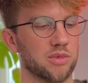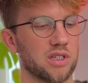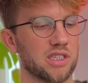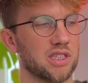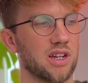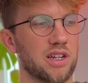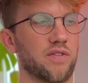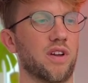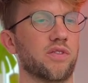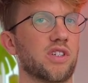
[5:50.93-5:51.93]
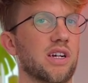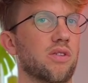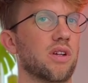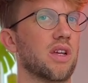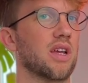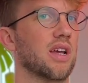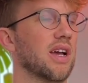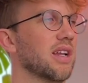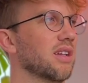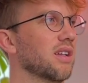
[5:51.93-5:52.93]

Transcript: it's like slightly further out. Mm -hmm. And